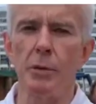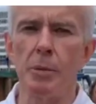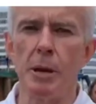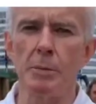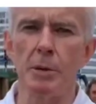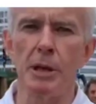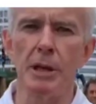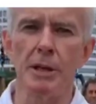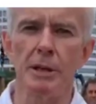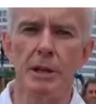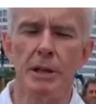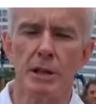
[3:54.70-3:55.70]
people here,
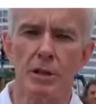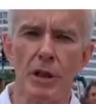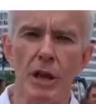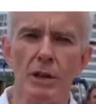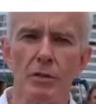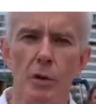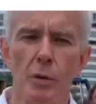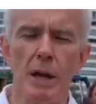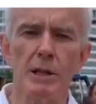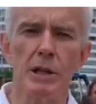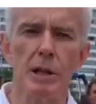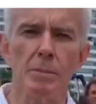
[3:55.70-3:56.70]
so thank you for
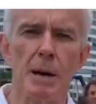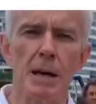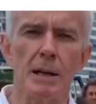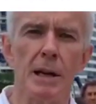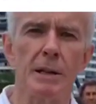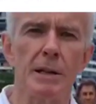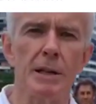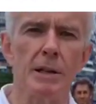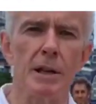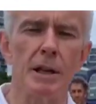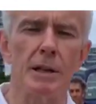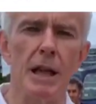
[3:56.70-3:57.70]
arranging it, Mark Lund
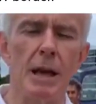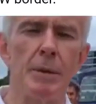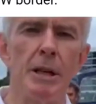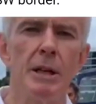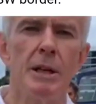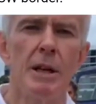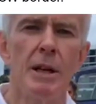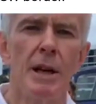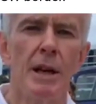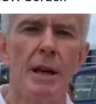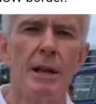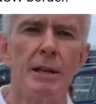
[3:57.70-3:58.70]
and Cami,
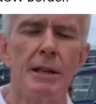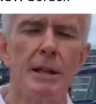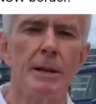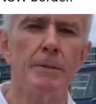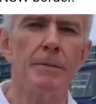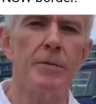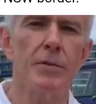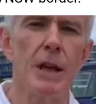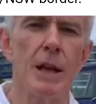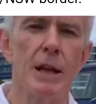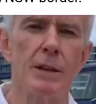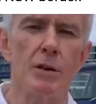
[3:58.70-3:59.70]

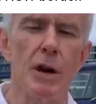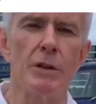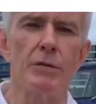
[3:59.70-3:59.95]
and Greg for